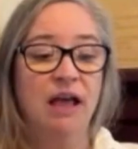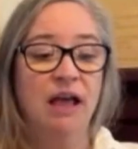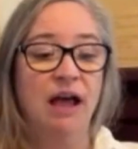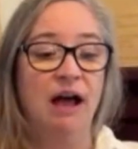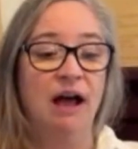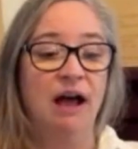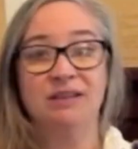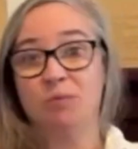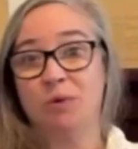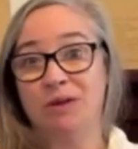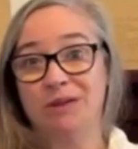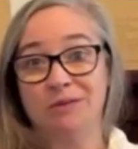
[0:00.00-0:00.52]

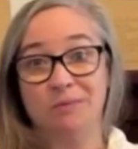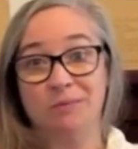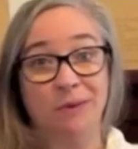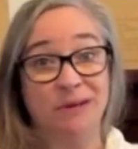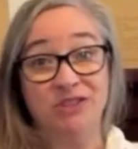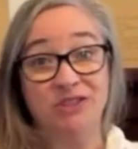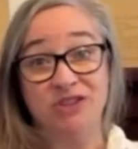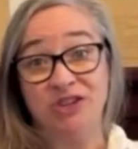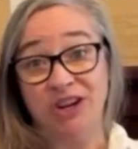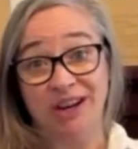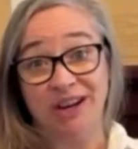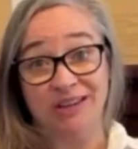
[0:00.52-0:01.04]
as well as my
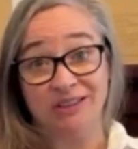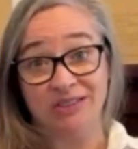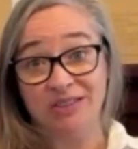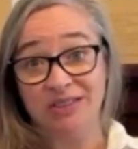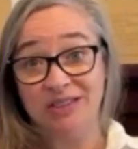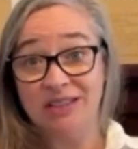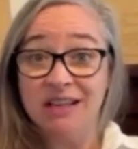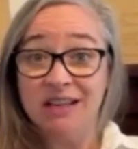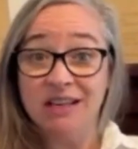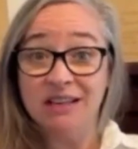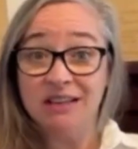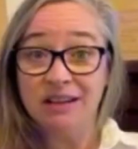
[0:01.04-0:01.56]

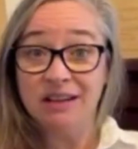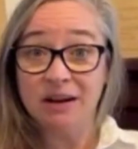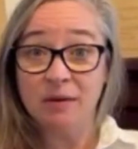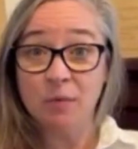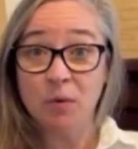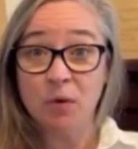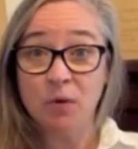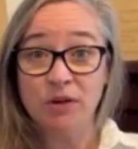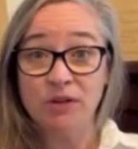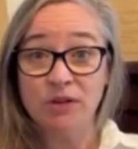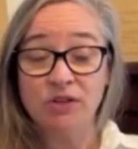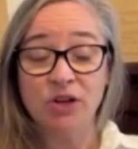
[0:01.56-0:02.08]
GST that I'm
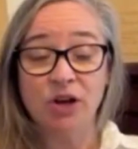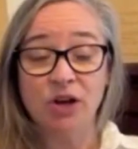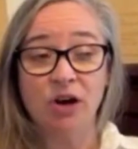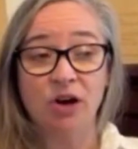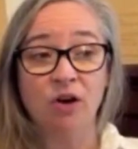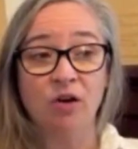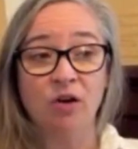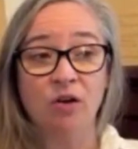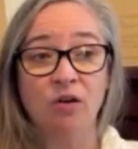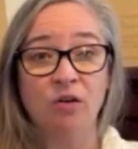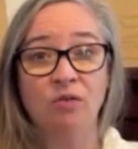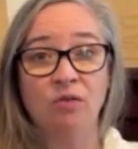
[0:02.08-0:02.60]
going to
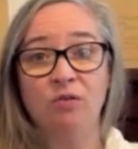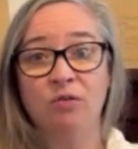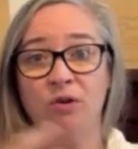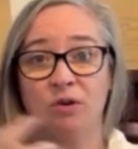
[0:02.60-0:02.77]
owe,